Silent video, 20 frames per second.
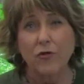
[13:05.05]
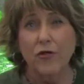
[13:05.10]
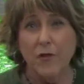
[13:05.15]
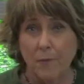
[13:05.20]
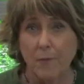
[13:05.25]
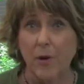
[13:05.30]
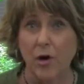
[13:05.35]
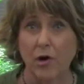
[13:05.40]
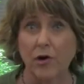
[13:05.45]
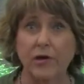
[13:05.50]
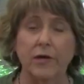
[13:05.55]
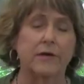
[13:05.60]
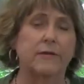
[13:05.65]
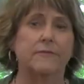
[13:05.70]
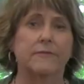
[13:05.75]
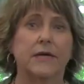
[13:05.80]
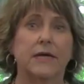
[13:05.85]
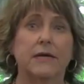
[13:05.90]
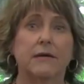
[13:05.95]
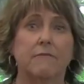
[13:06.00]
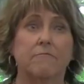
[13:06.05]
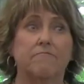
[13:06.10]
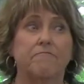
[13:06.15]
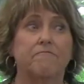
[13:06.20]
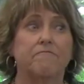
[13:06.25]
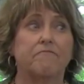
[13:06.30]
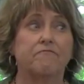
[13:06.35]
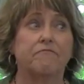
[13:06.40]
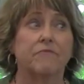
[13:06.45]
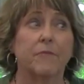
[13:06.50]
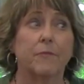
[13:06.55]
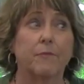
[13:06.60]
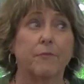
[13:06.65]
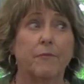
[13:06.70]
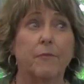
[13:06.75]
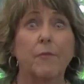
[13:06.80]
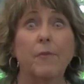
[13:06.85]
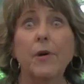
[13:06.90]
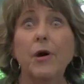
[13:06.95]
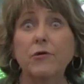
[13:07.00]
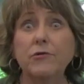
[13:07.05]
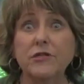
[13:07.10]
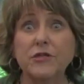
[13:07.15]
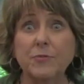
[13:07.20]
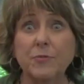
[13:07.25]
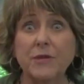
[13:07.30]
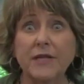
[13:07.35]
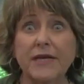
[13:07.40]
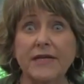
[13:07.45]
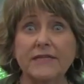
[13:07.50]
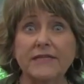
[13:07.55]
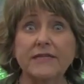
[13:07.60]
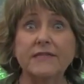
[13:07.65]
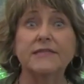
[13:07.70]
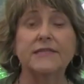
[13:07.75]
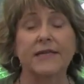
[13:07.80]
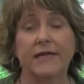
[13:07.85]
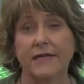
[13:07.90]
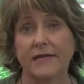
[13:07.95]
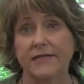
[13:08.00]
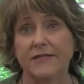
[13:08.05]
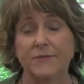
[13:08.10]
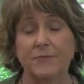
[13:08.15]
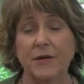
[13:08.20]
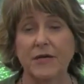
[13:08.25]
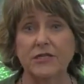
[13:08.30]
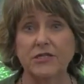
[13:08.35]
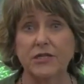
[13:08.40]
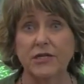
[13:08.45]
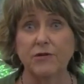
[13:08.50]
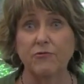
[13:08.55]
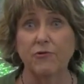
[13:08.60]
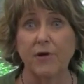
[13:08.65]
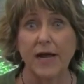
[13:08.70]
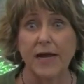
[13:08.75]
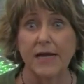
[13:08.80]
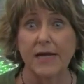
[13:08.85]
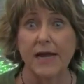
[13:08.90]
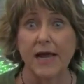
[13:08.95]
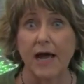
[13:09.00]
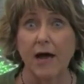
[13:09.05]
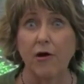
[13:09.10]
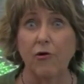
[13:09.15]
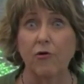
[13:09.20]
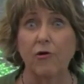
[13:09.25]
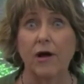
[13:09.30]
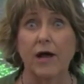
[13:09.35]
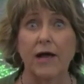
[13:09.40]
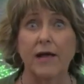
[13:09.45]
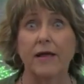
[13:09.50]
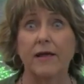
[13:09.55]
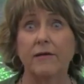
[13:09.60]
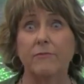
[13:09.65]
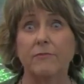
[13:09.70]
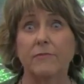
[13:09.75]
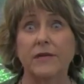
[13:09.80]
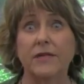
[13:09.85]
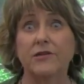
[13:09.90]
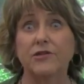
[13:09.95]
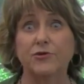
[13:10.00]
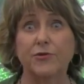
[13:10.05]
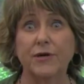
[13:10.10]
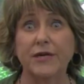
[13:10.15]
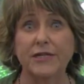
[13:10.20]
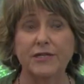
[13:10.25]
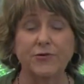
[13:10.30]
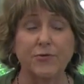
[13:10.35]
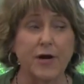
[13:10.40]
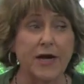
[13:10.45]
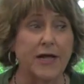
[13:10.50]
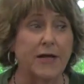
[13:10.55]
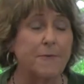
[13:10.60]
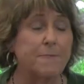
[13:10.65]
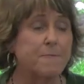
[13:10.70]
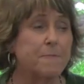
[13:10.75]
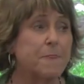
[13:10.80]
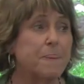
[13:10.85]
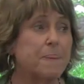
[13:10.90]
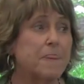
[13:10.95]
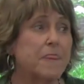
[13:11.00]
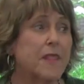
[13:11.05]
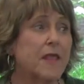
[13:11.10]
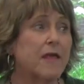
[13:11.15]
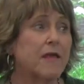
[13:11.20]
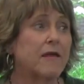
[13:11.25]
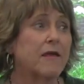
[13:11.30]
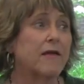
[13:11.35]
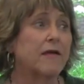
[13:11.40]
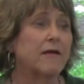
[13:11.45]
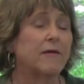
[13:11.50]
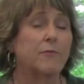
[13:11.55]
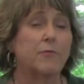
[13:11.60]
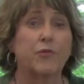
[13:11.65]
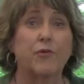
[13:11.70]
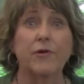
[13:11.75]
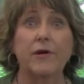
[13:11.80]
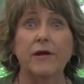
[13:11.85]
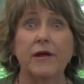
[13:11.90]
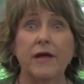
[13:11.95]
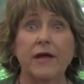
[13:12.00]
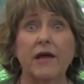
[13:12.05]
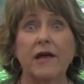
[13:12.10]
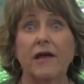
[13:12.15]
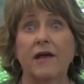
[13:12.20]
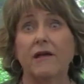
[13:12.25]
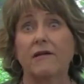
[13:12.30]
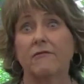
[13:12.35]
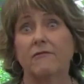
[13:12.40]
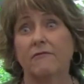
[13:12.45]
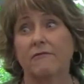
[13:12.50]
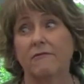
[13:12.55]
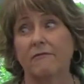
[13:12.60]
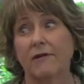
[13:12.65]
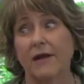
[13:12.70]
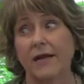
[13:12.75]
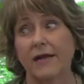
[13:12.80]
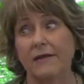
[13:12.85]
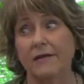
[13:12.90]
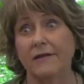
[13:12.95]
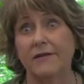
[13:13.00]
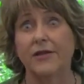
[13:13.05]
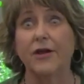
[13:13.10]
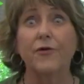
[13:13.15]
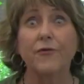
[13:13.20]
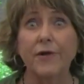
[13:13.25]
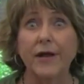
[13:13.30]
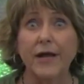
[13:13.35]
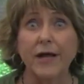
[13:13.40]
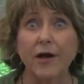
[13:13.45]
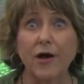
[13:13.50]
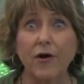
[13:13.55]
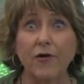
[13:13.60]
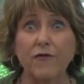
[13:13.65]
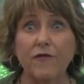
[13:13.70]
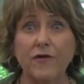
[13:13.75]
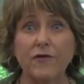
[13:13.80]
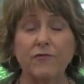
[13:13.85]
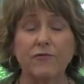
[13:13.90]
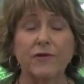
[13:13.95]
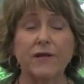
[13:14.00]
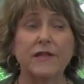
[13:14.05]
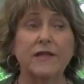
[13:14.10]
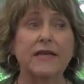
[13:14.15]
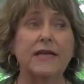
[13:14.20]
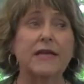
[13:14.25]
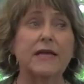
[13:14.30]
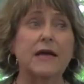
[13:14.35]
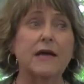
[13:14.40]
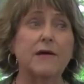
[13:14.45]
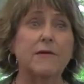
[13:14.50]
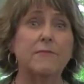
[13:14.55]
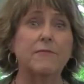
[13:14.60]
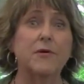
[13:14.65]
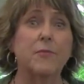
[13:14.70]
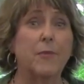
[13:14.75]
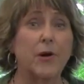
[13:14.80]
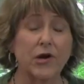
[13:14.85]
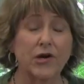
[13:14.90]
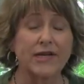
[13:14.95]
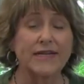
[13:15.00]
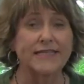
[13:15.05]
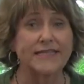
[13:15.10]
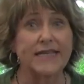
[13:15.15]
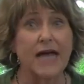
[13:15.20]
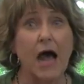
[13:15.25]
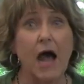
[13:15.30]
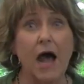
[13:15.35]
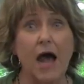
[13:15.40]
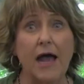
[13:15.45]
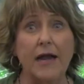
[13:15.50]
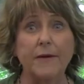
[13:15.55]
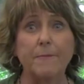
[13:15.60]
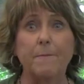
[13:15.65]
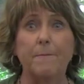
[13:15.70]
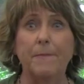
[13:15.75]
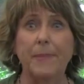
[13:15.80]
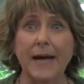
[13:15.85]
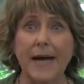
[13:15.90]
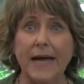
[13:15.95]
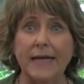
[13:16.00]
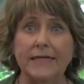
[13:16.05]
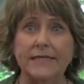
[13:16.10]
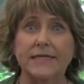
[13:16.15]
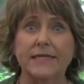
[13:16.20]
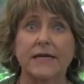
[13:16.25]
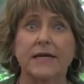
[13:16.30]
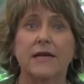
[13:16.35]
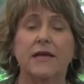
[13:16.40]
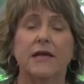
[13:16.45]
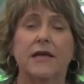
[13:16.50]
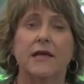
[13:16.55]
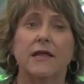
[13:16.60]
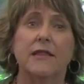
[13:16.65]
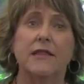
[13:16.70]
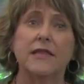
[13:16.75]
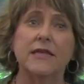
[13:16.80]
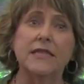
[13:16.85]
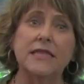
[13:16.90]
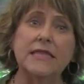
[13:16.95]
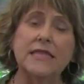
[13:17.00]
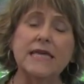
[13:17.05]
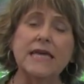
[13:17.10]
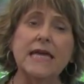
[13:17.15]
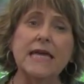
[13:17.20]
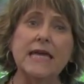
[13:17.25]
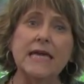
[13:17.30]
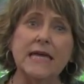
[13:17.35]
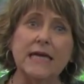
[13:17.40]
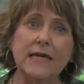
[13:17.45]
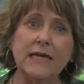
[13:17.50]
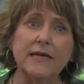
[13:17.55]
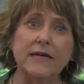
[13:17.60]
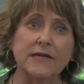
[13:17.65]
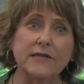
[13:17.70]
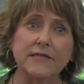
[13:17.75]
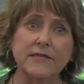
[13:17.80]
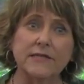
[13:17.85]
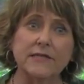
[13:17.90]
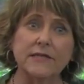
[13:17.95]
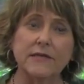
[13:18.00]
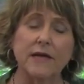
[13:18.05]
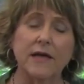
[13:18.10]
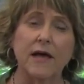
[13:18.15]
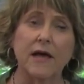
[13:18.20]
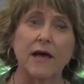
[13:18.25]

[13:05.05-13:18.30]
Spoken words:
the market. Most places, and especially right now, I'm in 2020, right during COVID, really, the market's hot. But the thing is,